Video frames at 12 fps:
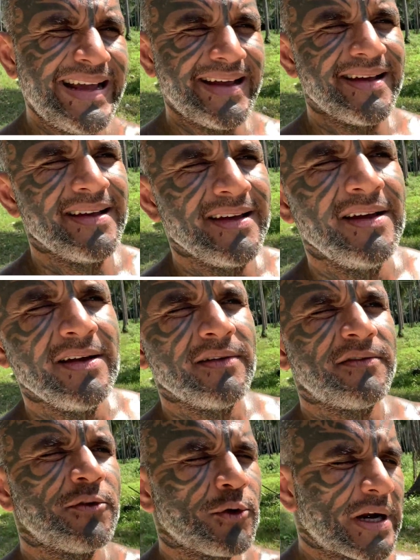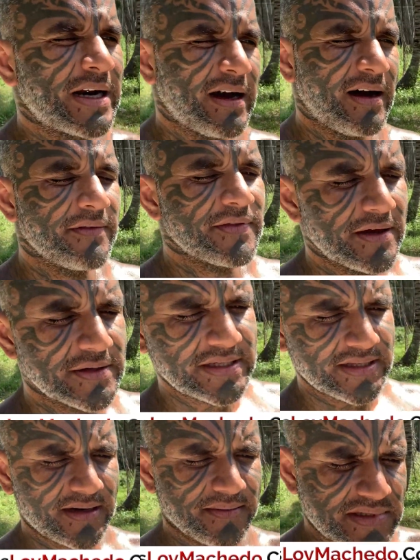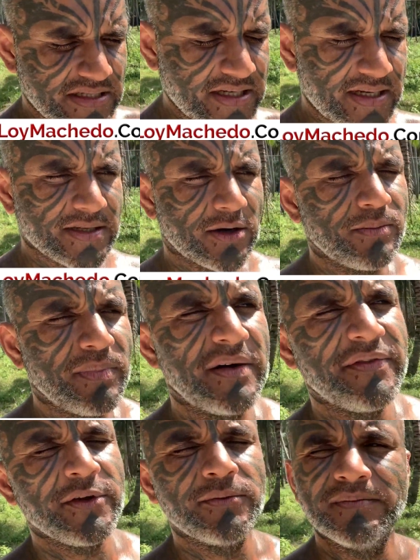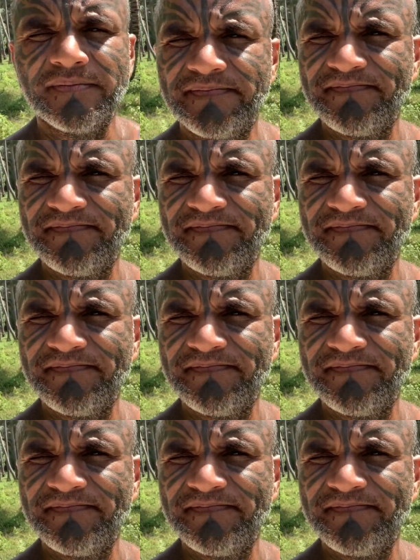Four and a half thousand dirhams just on perfume.